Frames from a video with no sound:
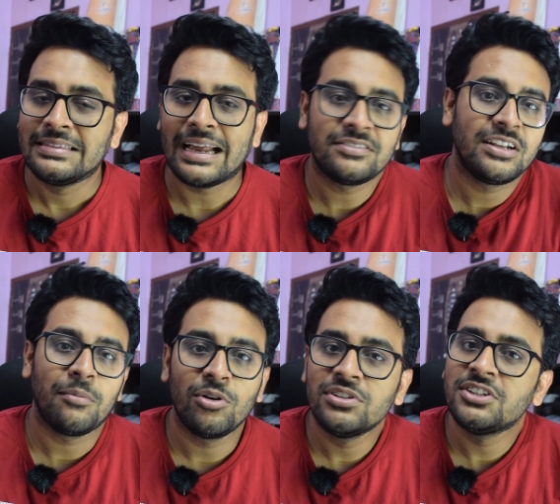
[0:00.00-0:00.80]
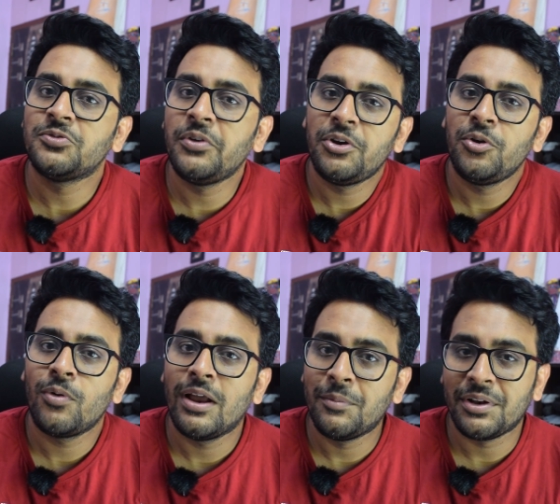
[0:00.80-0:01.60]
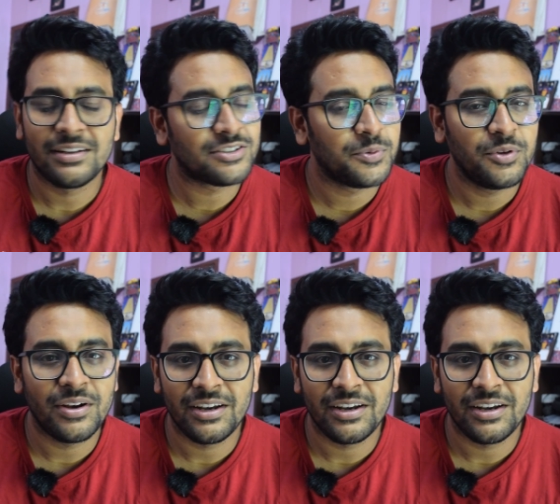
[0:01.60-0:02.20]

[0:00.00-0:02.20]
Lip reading: That's it about this video. I'll meet you next video.